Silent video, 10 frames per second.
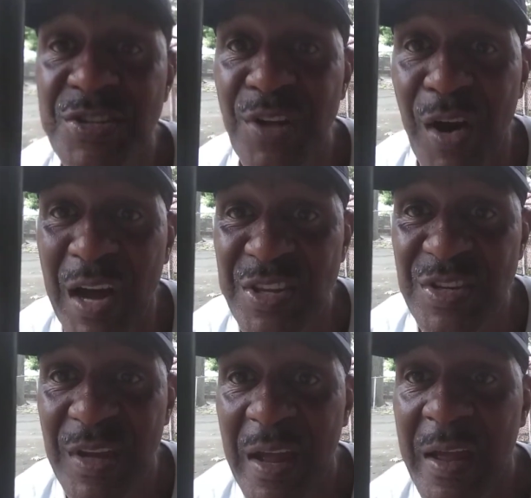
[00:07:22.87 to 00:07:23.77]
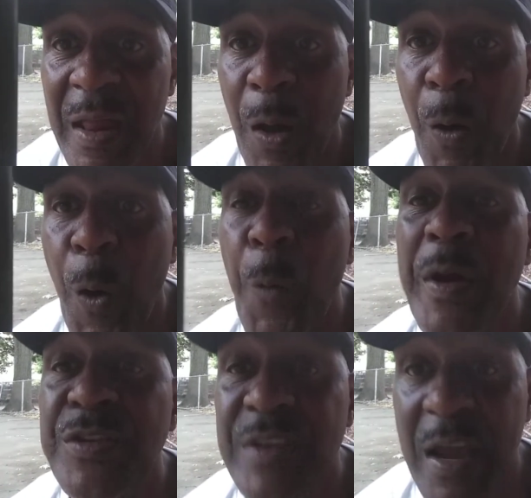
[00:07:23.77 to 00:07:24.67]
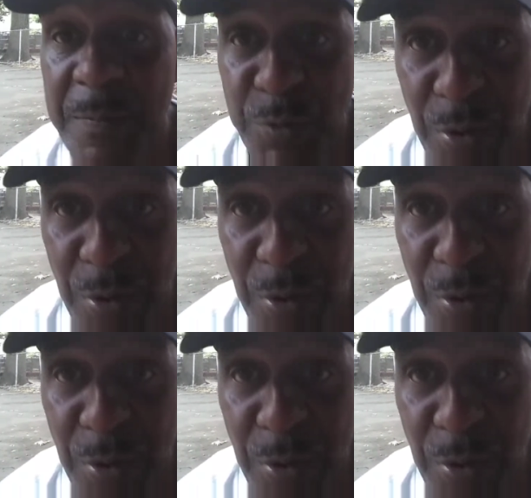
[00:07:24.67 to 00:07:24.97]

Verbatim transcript: Starks always gave him